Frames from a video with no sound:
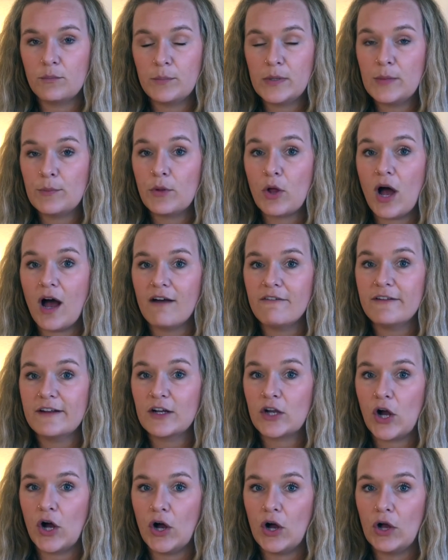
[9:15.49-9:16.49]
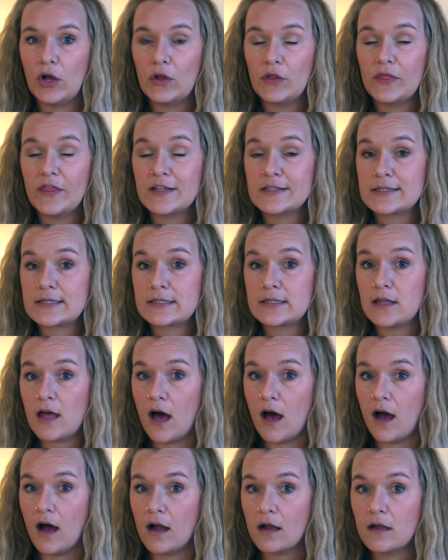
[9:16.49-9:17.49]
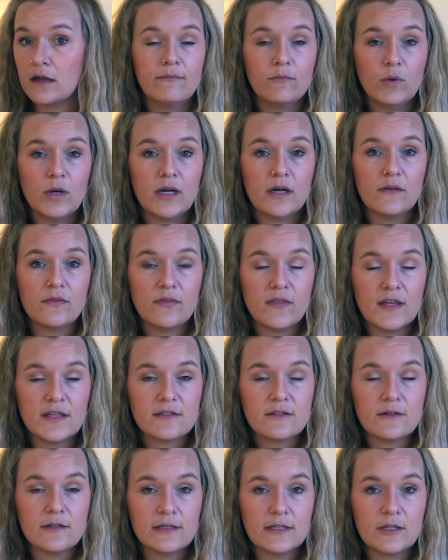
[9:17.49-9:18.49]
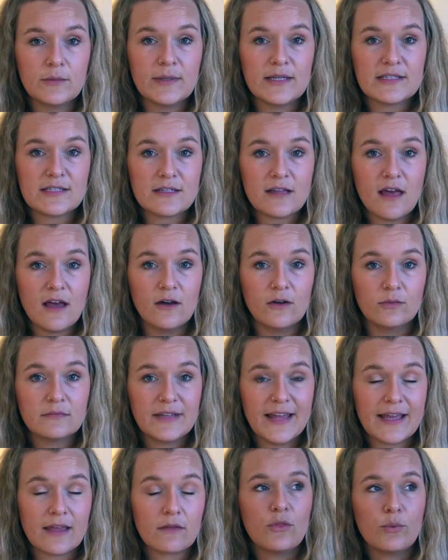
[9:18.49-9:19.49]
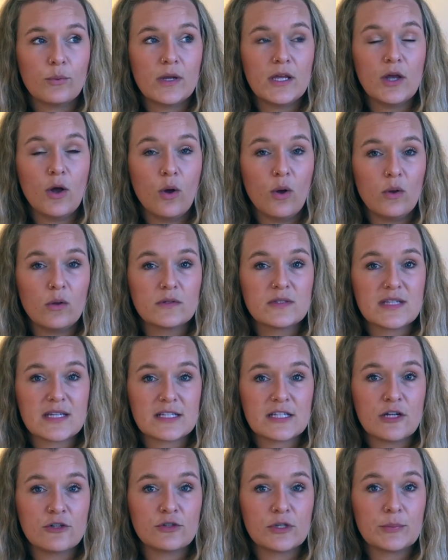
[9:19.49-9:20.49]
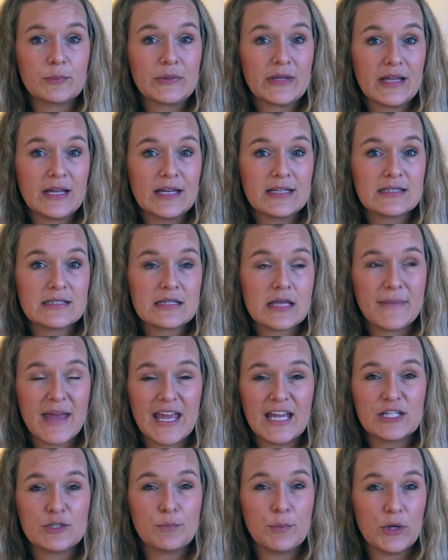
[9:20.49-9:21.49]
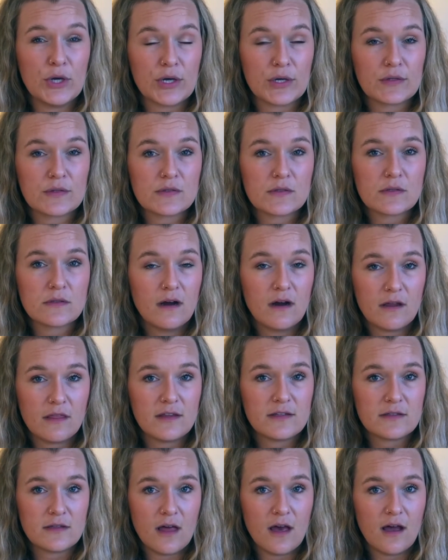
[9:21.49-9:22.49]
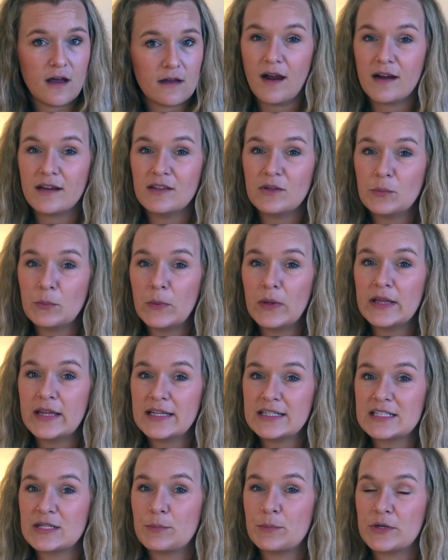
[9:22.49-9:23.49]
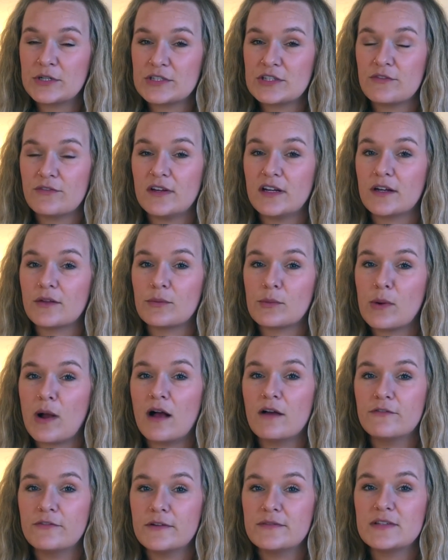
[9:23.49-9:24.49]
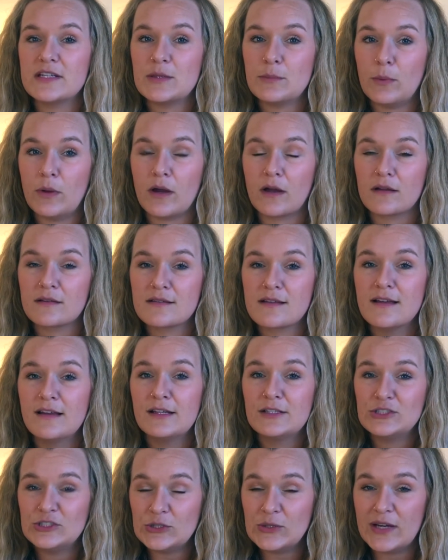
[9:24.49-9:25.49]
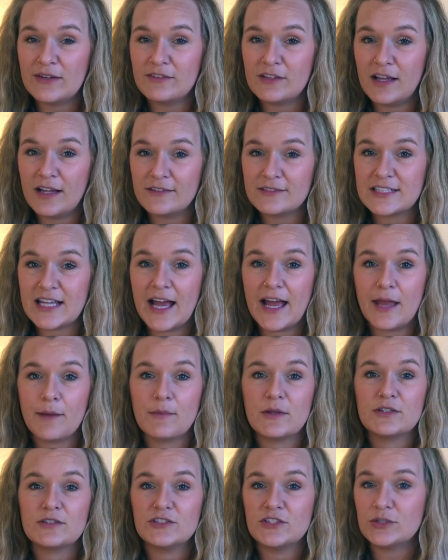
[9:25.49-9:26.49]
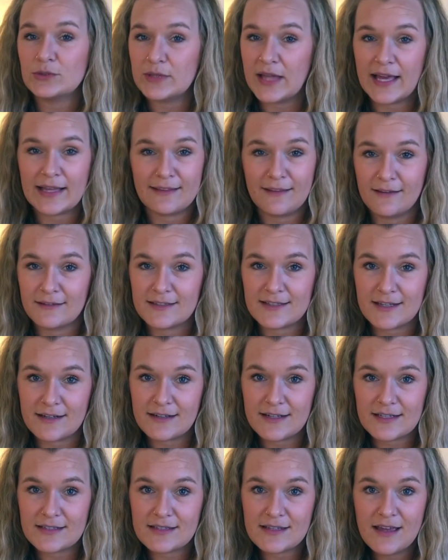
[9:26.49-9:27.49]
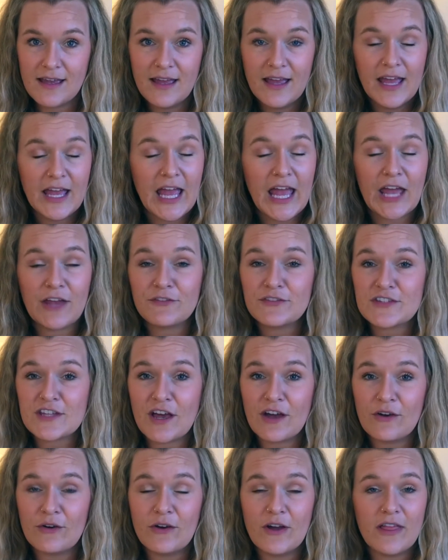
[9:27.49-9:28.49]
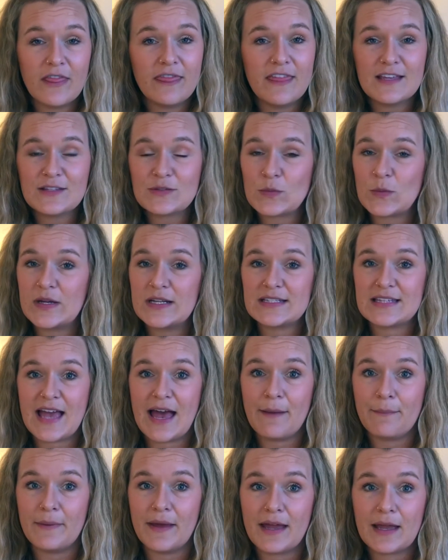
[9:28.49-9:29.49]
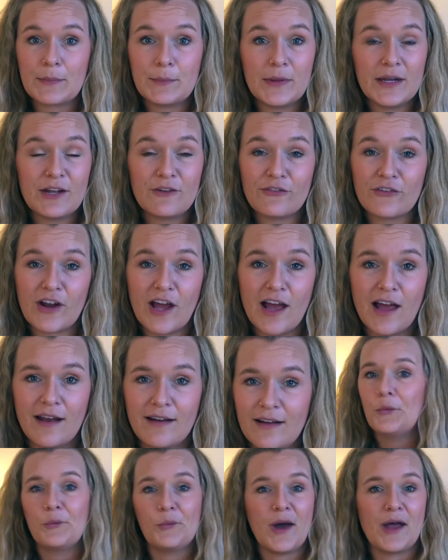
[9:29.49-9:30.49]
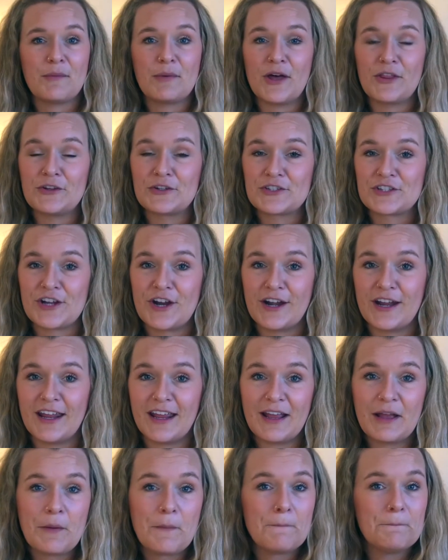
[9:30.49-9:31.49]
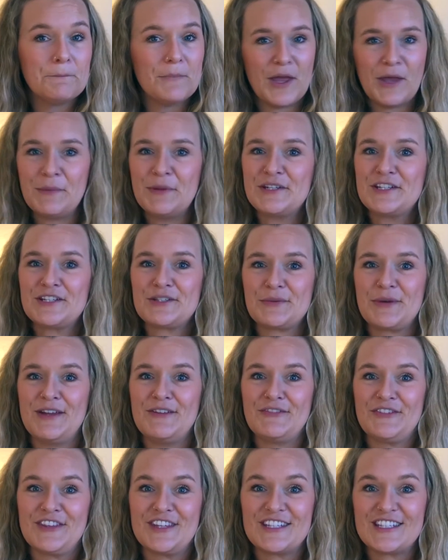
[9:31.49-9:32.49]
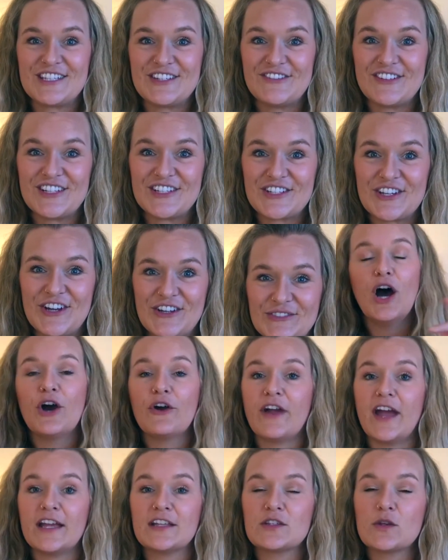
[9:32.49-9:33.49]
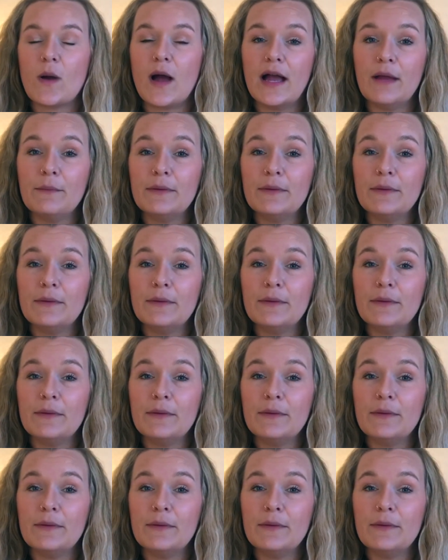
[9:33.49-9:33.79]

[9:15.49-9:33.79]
people often call the slog, where things are a little bit slow, like 3 whole 600+ page books are the slog. Are you willing to persevere through all 15 books? Do you have a lot of time? Do you like long series? If so, this one is epic, but if not, why bother starting? Maybe just wait for the TV show. Okay, so I